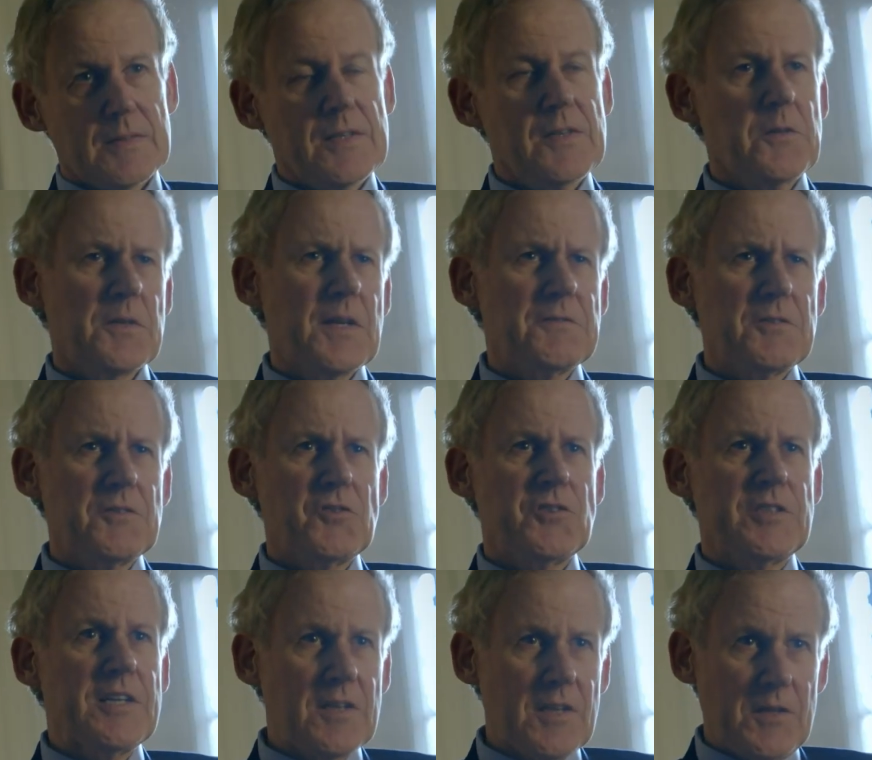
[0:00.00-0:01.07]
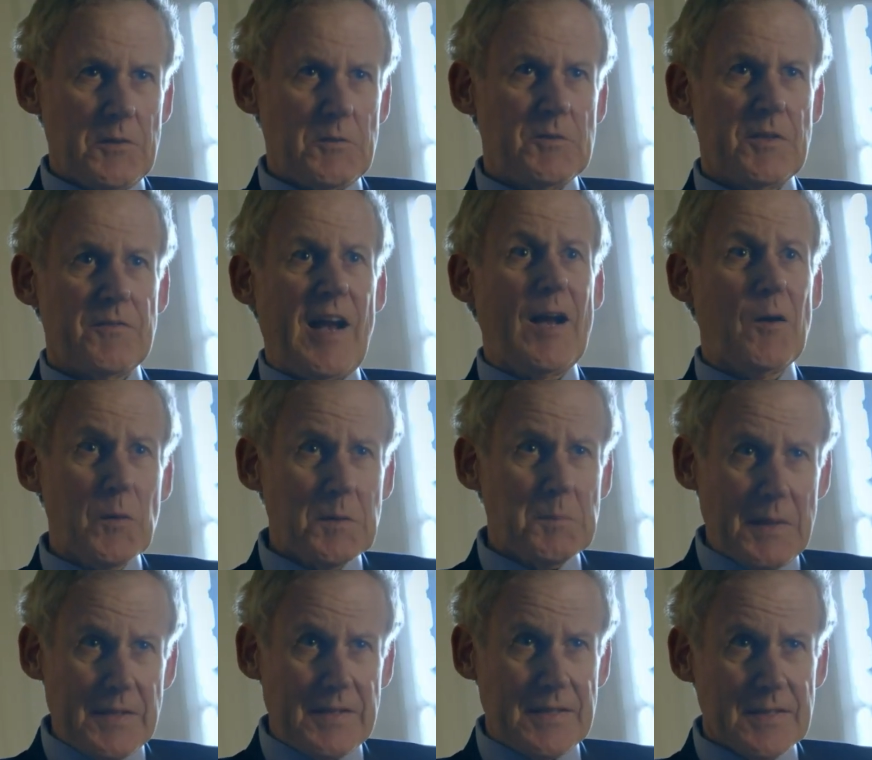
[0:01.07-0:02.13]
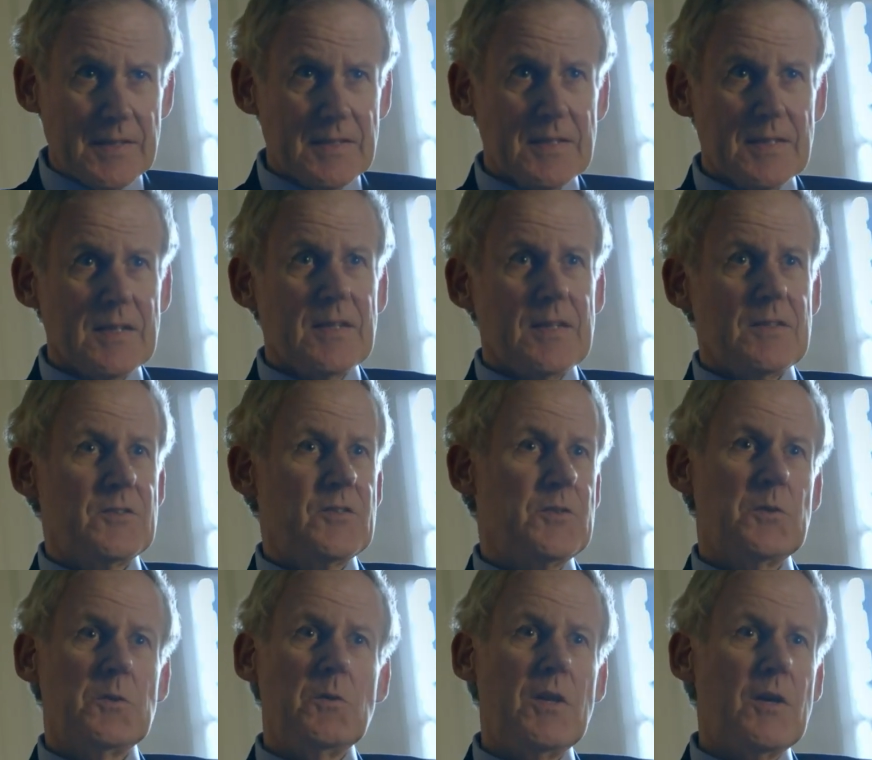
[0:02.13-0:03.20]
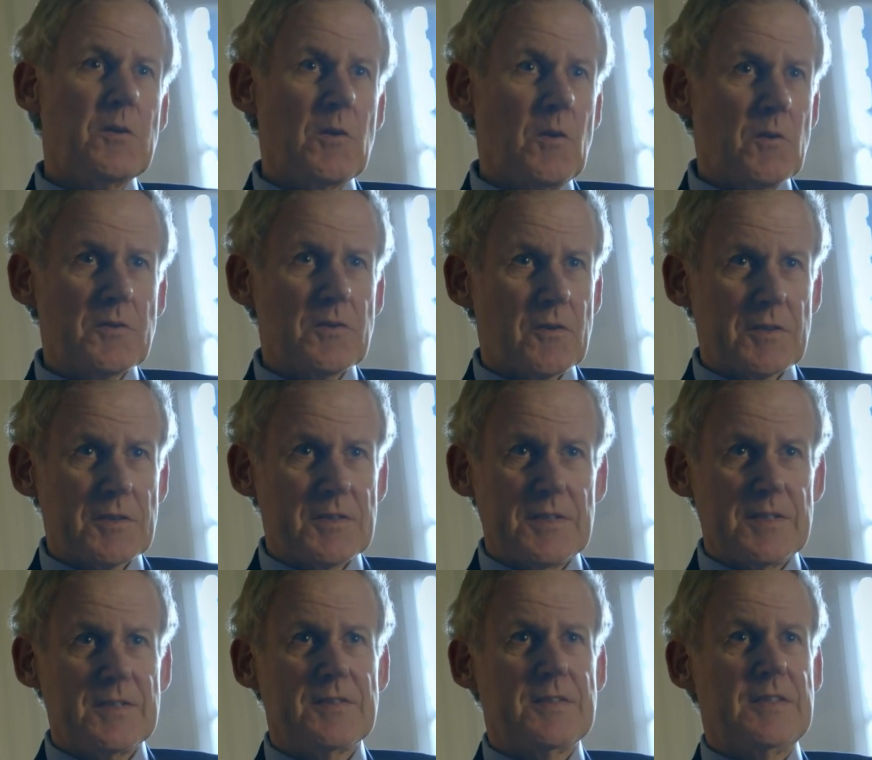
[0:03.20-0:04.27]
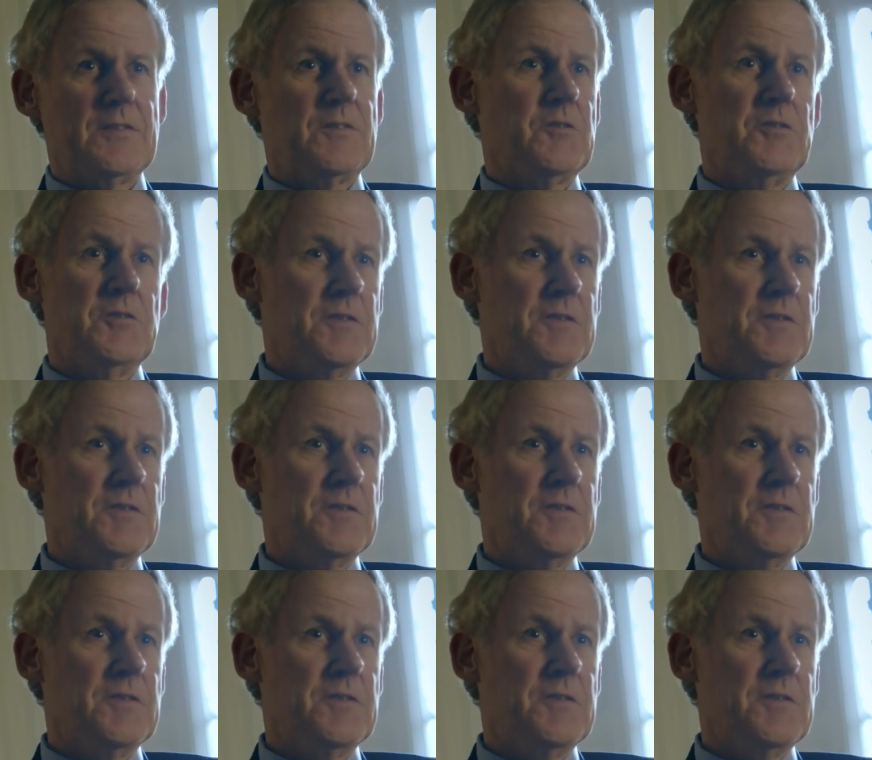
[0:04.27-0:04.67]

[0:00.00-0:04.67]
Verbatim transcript: The EU gives shedloads of our money to local authorities and to